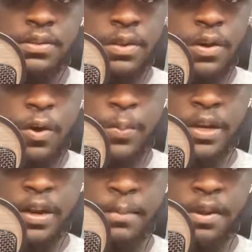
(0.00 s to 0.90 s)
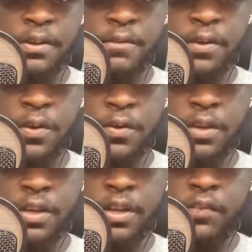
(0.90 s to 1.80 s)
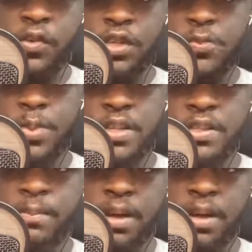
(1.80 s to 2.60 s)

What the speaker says: open it up on your phone. If you just press the